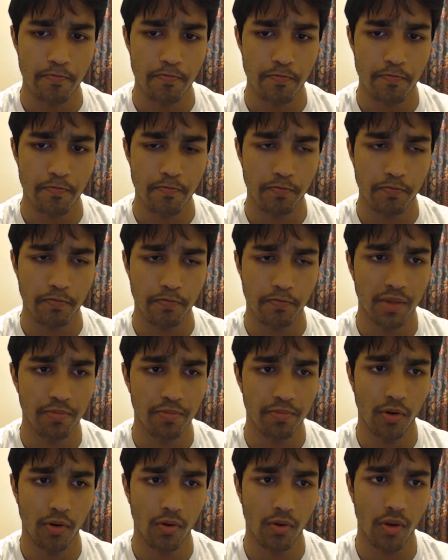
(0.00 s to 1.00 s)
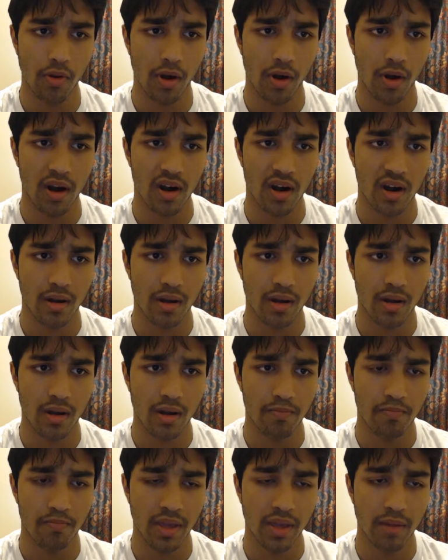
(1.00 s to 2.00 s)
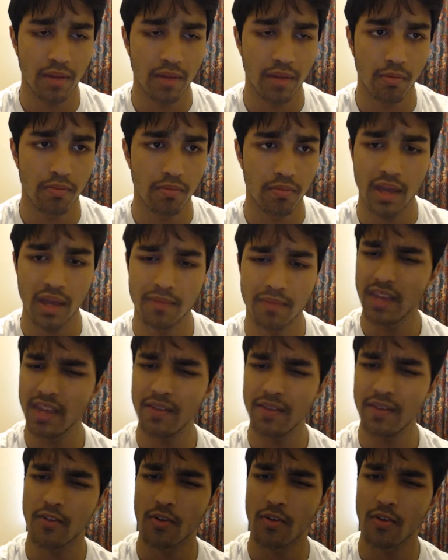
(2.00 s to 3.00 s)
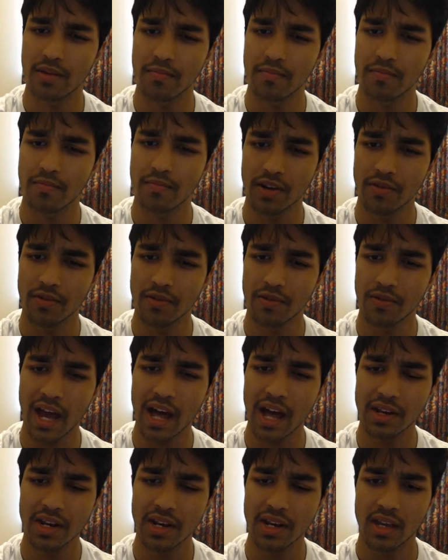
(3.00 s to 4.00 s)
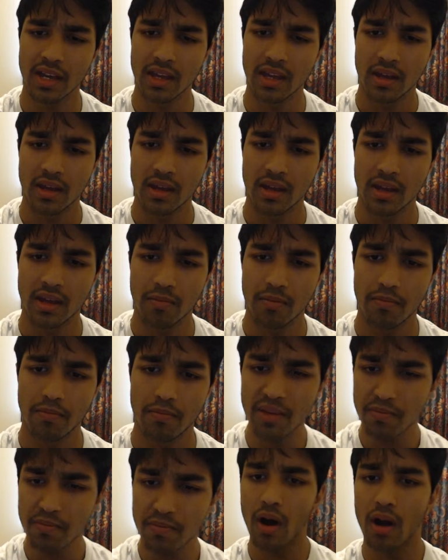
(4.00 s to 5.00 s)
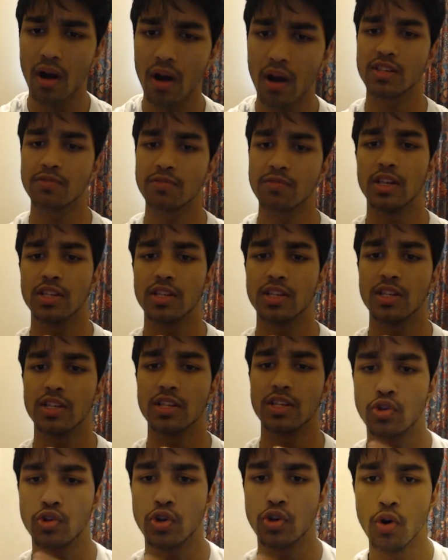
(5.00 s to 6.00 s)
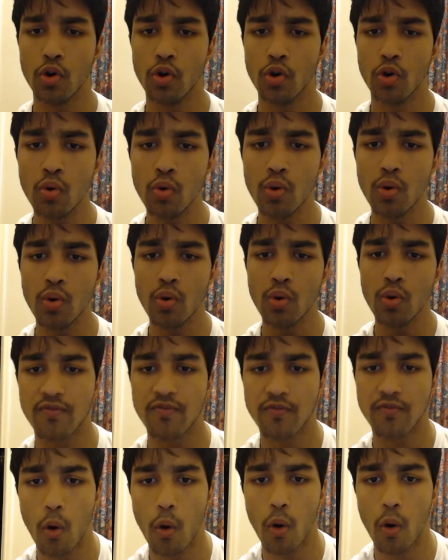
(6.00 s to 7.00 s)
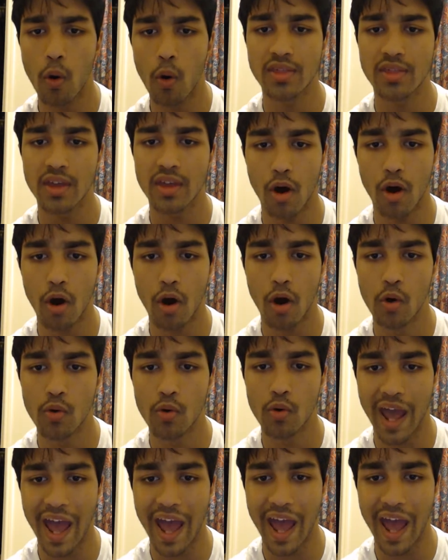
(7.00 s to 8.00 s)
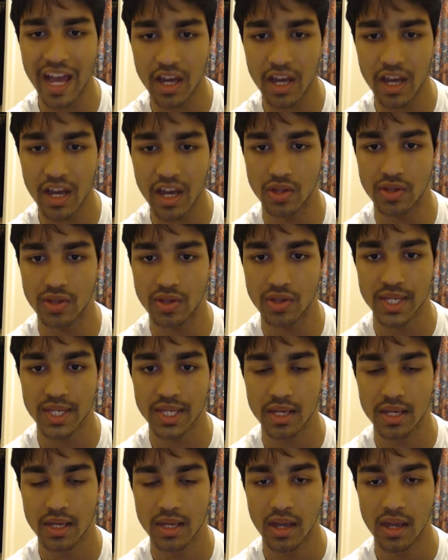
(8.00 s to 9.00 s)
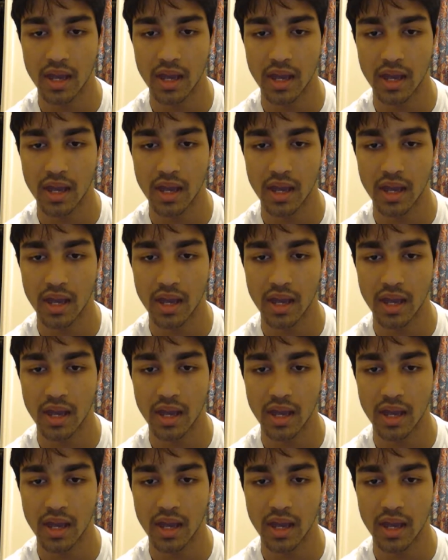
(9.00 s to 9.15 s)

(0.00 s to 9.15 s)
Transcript: people blame me for it, but in reality, people are responsible to and for their own actions. I'm